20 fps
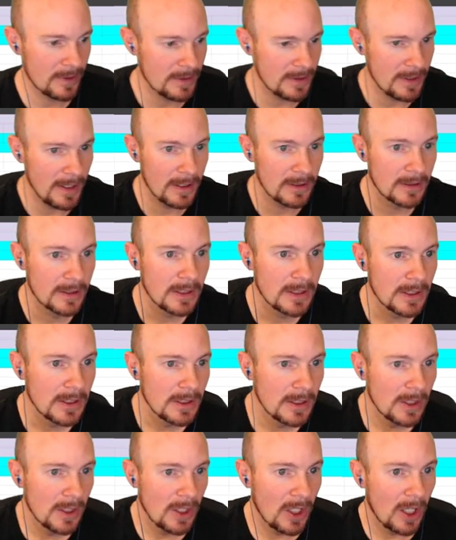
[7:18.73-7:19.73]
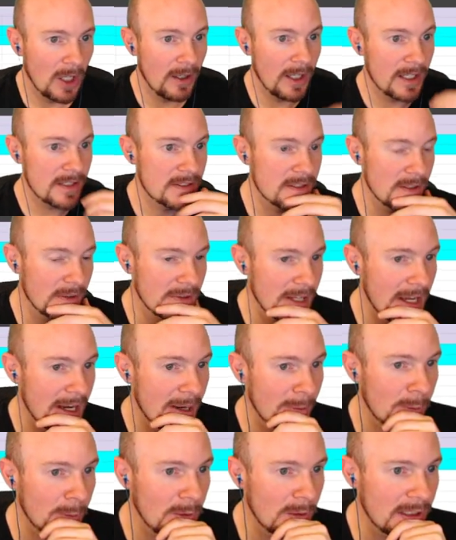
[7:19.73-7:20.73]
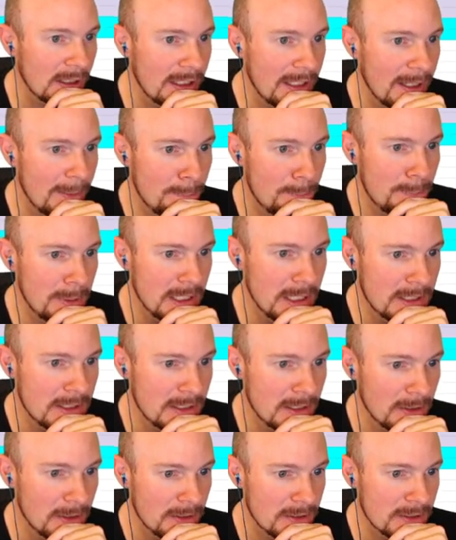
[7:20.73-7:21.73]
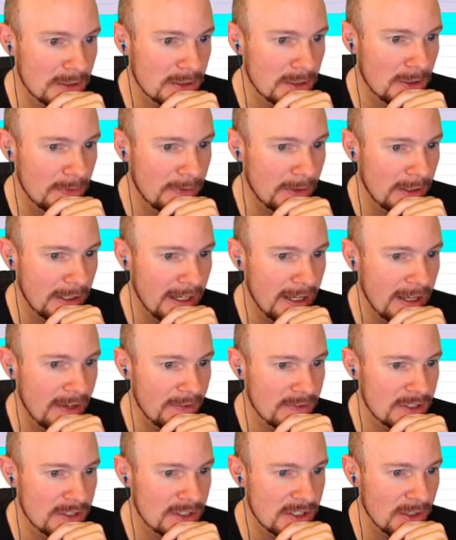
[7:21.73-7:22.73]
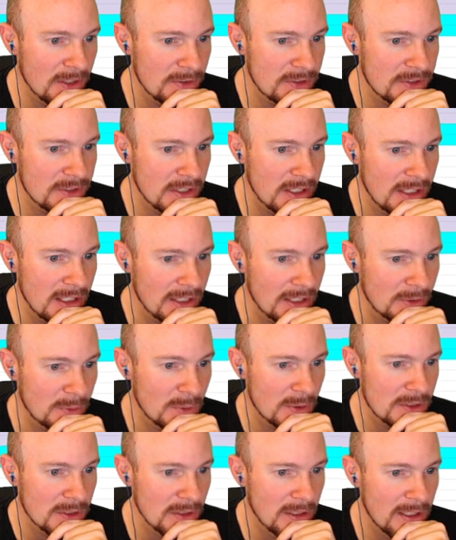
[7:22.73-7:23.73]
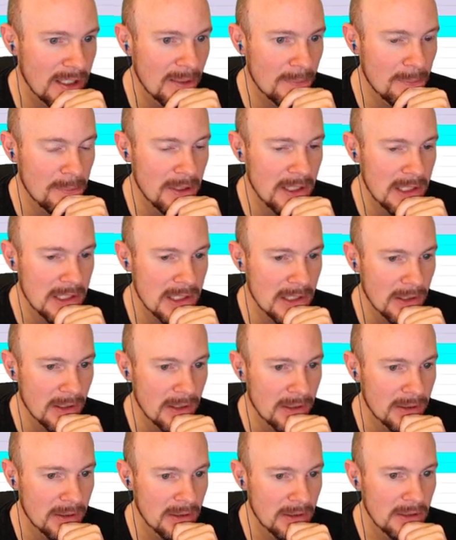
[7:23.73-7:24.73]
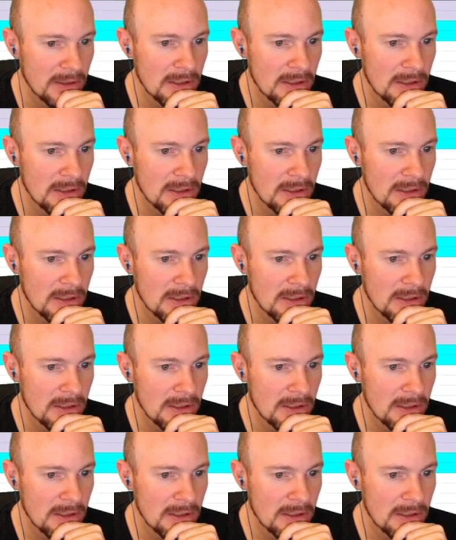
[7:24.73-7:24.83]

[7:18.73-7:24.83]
Yeah. All right, so now we're looking at B tiers. So far, I have Stealth C and Crystal A at B tier.